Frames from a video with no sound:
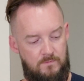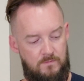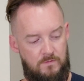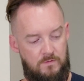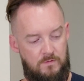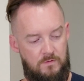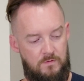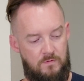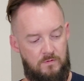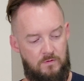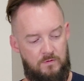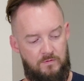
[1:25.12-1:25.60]

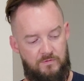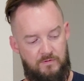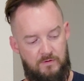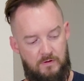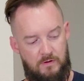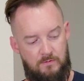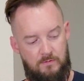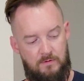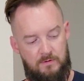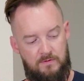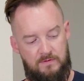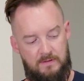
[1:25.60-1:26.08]
Of course, you
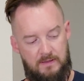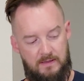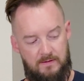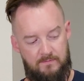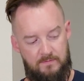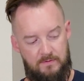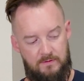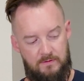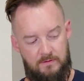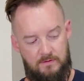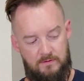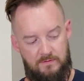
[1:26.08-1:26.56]
always
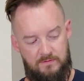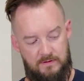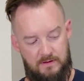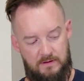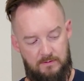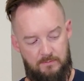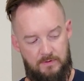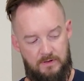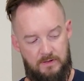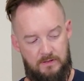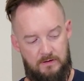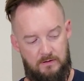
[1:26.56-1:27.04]
have the
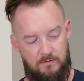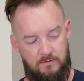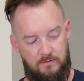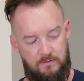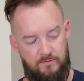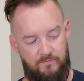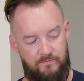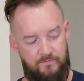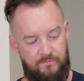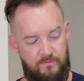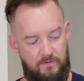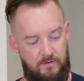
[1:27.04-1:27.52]
eject button on
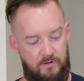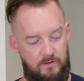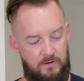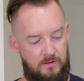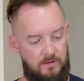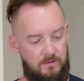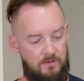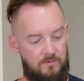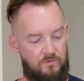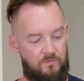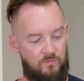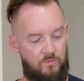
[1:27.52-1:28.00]
the
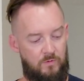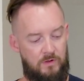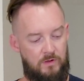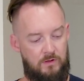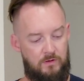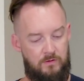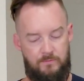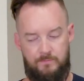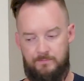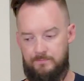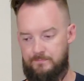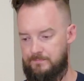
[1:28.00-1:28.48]
front as
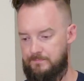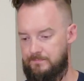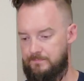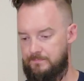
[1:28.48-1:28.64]
well.